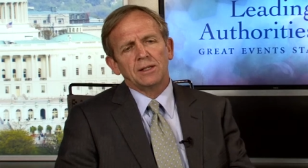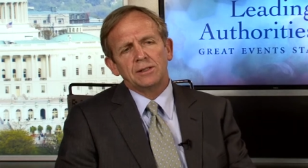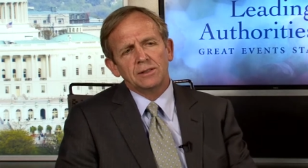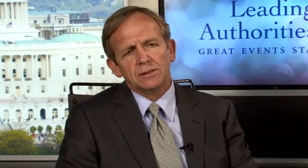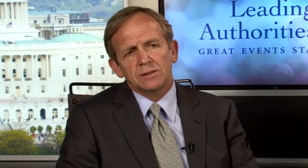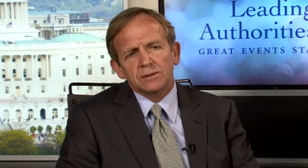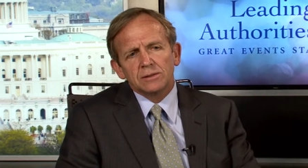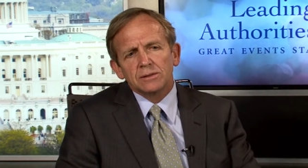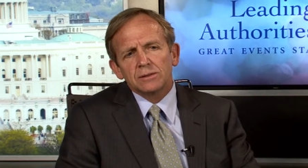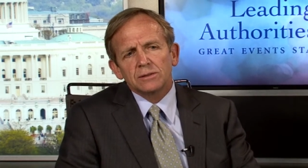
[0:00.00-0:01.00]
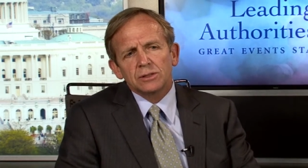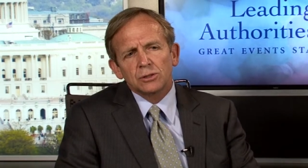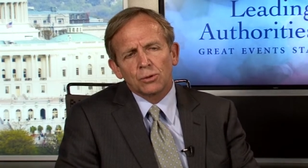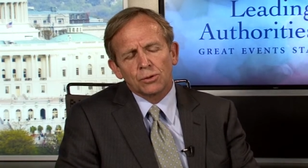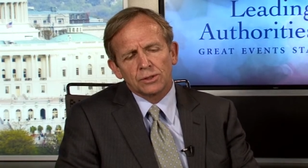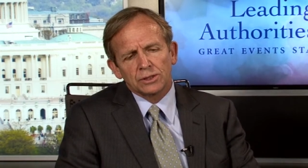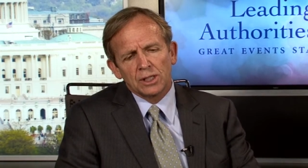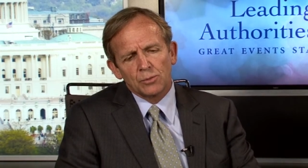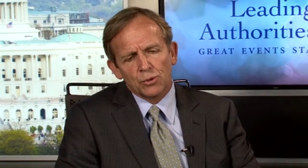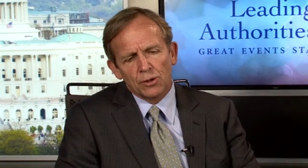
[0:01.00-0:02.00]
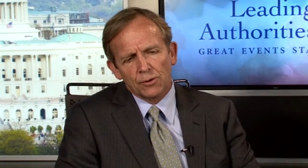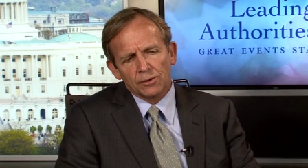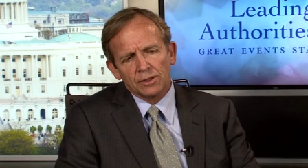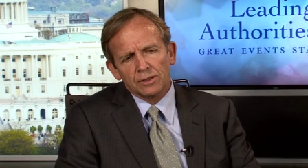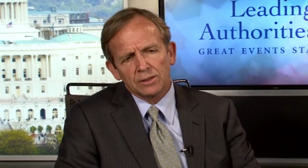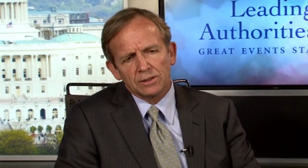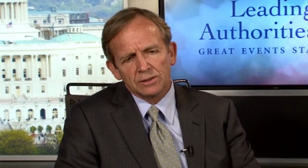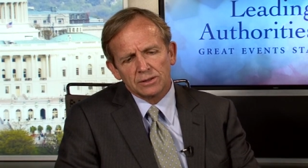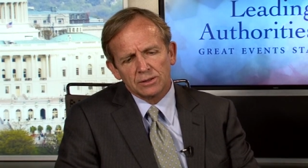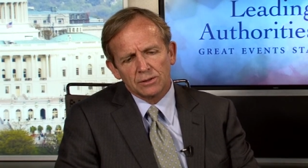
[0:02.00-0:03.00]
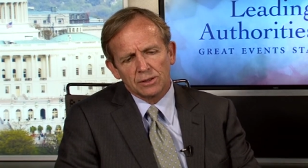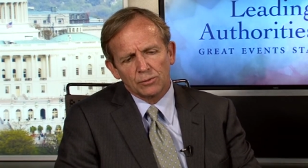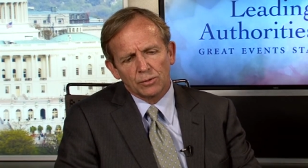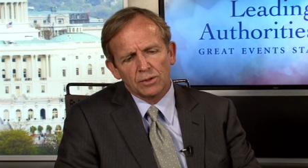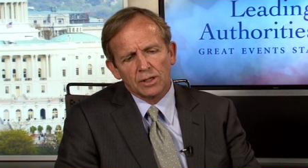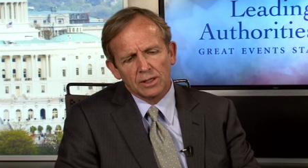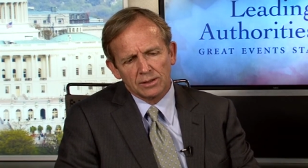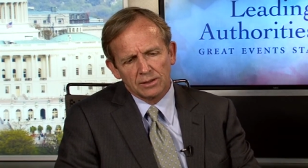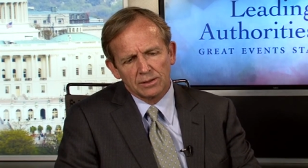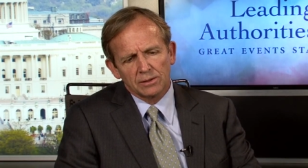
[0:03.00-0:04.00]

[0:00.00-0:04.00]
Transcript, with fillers: they didn't score the same priority, and so they were not